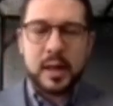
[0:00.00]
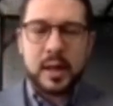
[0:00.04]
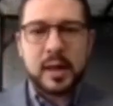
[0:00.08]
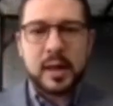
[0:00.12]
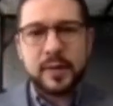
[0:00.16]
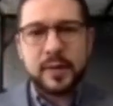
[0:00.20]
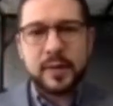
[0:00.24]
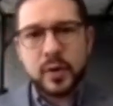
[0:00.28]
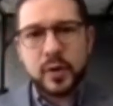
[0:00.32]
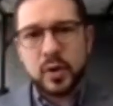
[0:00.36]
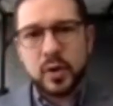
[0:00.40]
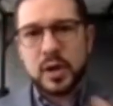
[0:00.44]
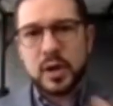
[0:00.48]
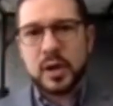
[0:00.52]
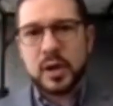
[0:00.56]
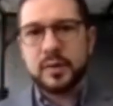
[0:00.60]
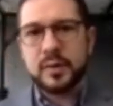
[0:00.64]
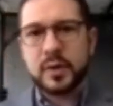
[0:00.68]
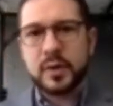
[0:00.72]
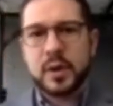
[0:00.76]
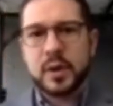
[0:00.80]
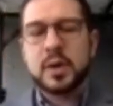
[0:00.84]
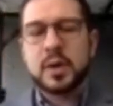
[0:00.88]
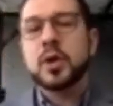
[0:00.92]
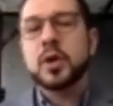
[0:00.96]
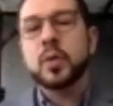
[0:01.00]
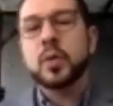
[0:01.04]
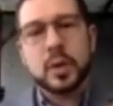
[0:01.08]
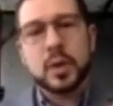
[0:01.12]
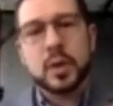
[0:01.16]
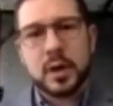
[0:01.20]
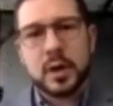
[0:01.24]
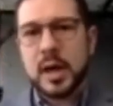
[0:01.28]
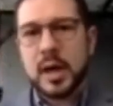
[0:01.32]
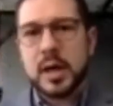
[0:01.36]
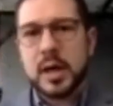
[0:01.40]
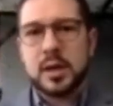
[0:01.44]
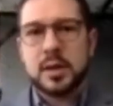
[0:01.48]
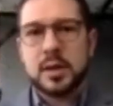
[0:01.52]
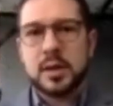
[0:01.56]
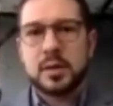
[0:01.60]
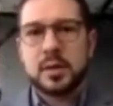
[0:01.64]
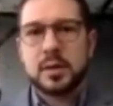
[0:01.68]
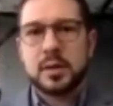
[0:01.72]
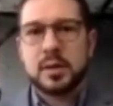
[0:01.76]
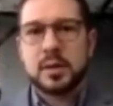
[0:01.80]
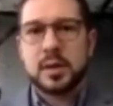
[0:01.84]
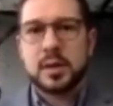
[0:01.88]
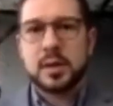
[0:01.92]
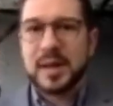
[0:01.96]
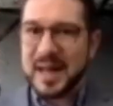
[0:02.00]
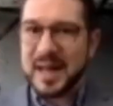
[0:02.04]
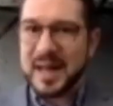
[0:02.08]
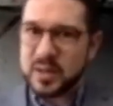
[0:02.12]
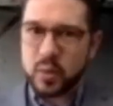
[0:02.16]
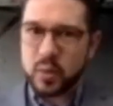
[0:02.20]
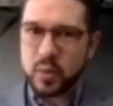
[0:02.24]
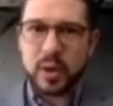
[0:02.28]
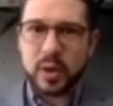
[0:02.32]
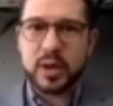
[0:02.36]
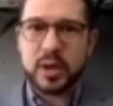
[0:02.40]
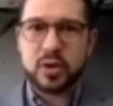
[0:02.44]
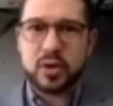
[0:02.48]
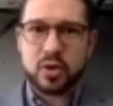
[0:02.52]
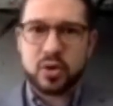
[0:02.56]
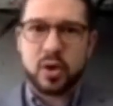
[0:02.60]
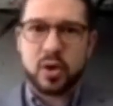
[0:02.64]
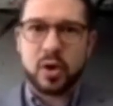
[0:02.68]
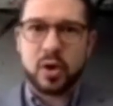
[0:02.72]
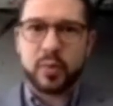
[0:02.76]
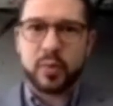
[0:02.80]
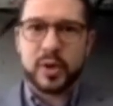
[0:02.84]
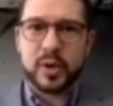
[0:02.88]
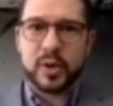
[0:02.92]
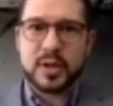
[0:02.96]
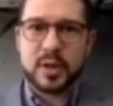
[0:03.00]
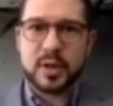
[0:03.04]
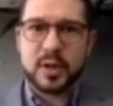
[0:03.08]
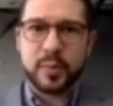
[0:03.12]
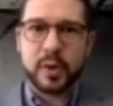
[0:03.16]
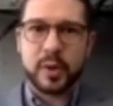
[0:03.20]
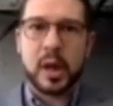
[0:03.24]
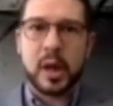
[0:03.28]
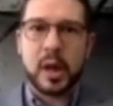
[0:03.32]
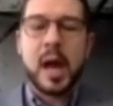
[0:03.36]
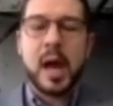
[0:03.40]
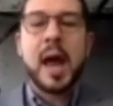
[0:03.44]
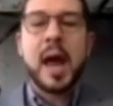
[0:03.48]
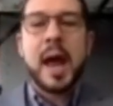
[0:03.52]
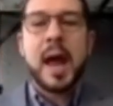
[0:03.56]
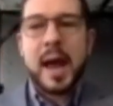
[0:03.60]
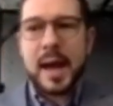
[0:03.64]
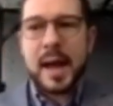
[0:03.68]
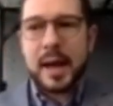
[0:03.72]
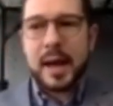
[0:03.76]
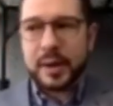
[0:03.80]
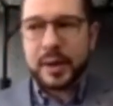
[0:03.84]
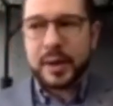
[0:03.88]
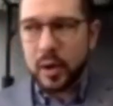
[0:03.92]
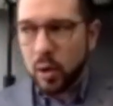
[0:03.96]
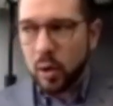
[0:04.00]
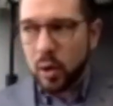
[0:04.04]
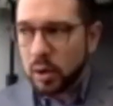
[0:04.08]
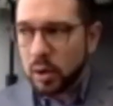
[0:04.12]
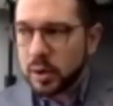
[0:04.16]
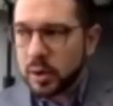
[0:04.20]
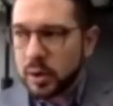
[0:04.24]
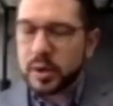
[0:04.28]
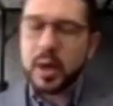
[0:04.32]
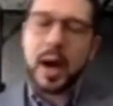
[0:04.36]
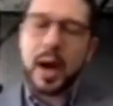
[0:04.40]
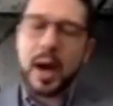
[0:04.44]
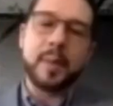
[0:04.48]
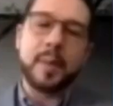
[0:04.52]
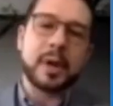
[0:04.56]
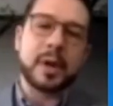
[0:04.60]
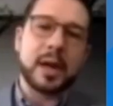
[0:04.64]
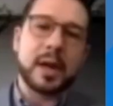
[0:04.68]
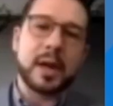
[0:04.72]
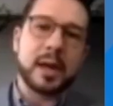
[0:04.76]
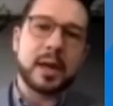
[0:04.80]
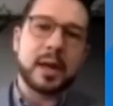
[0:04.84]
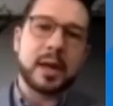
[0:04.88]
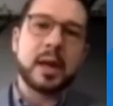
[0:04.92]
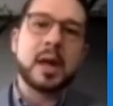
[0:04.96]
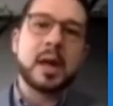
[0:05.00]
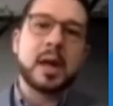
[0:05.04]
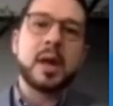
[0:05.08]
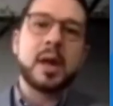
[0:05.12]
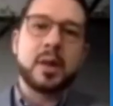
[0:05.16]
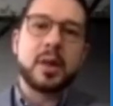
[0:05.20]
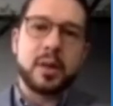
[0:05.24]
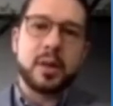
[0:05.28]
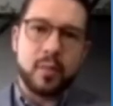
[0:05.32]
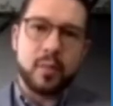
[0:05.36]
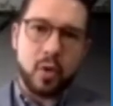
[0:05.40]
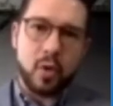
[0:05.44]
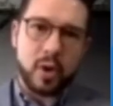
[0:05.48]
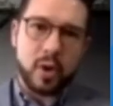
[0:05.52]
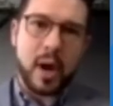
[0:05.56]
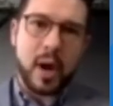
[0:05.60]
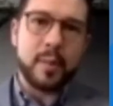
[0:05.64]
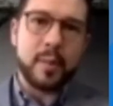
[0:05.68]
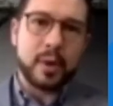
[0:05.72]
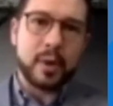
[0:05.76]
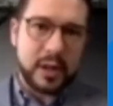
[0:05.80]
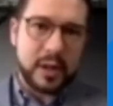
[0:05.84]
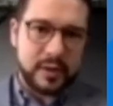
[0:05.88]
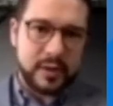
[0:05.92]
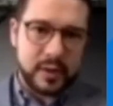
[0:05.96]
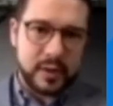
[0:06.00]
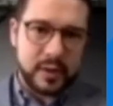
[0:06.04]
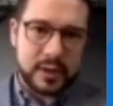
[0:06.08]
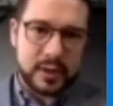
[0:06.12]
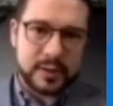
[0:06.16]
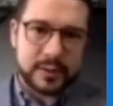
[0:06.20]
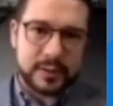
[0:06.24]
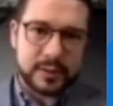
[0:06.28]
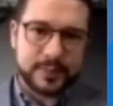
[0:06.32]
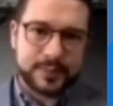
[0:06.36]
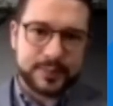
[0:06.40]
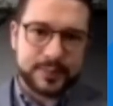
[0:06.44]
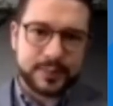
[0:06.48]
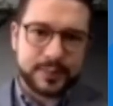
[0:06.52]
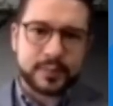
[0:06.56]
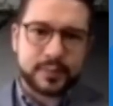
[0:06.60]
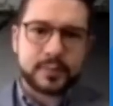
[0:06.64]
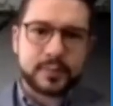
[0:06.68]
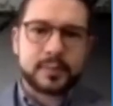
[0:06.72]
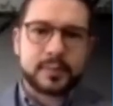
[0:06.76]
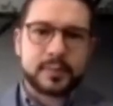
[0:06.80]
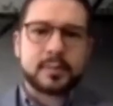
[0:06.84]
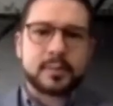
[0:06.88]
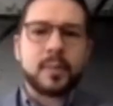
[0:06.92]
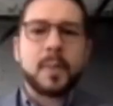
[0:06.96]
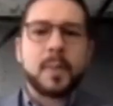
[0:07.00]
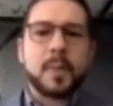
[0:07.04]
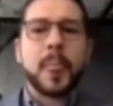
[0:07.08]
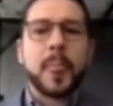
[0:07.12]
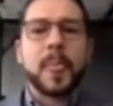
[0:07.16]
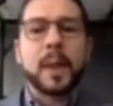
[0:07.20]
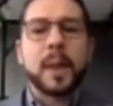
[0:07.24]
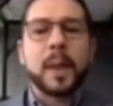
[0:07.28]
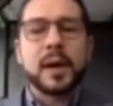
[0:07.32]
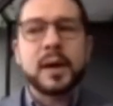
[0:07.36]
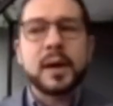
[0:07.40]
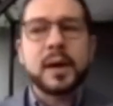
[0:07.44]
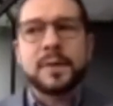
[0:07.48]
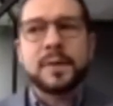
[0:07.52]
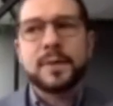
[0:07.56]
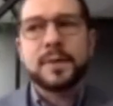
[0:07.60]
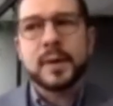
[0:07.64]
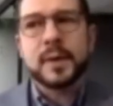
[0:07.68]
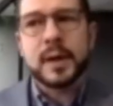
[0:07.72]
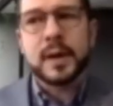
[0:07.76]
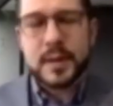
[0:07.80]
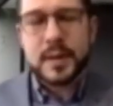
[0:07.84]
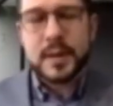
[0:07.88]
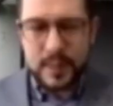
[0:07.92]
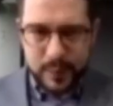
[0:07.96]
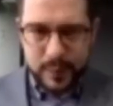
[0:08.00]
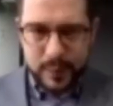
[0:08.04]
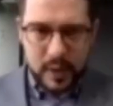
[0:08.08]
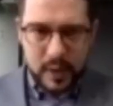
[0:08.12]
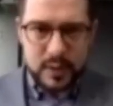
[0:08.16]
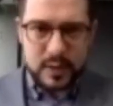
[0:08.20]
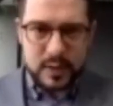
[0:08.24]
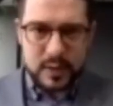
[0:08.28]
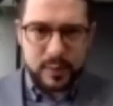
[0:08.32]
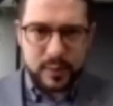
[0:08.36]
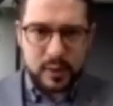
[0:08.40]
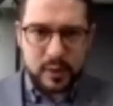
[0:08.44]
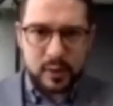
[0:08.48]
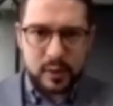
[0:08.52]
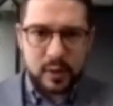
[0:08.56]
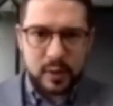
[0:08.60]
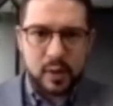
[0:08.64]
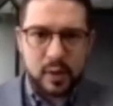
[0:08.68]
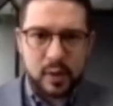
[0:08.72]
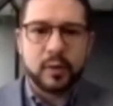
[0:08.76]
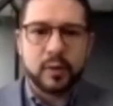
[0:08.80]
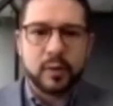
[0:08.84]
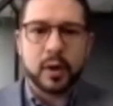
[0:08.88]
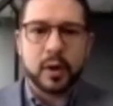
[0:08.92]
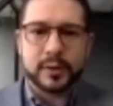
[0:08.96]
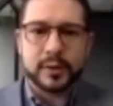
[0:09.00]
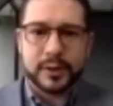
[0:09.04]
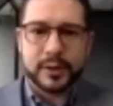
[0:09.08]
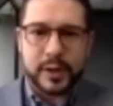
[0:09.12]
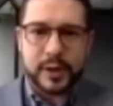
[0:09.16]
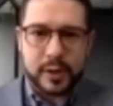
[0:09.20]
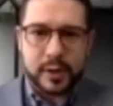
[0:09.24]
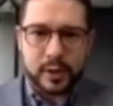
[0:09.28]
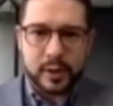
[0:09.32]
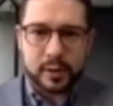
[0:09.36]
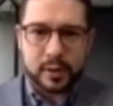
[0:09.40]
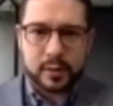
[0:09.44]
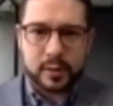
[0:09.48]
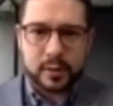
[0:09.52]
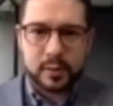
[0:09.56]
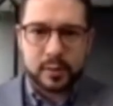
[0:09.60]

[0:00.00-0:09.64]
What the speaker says: If you give, you will gain. That's really strong principle, and the older I'm getting, the more I believe in it. If it's possible, volunteer.